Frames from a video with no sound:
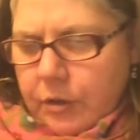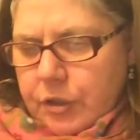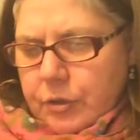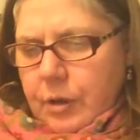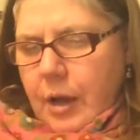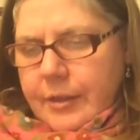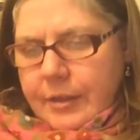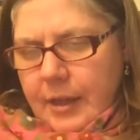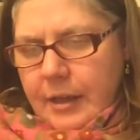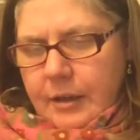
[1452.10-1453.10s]
not sure. I
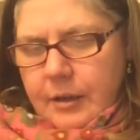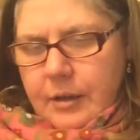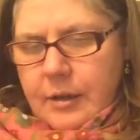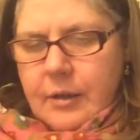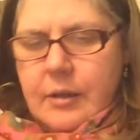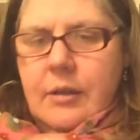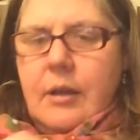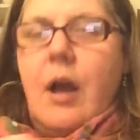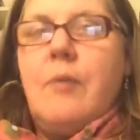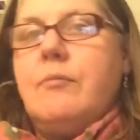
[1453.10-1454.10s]
think
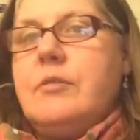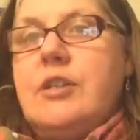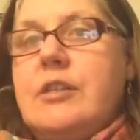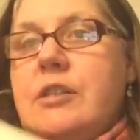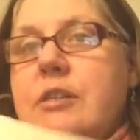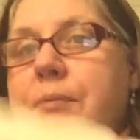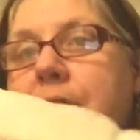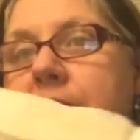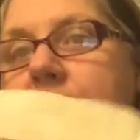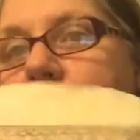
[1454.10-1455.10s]
she's just
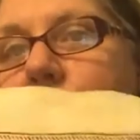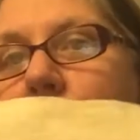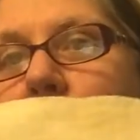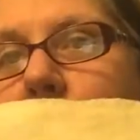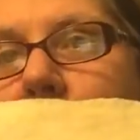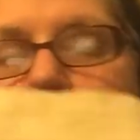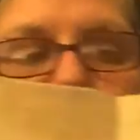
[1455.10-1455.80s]
being stitched on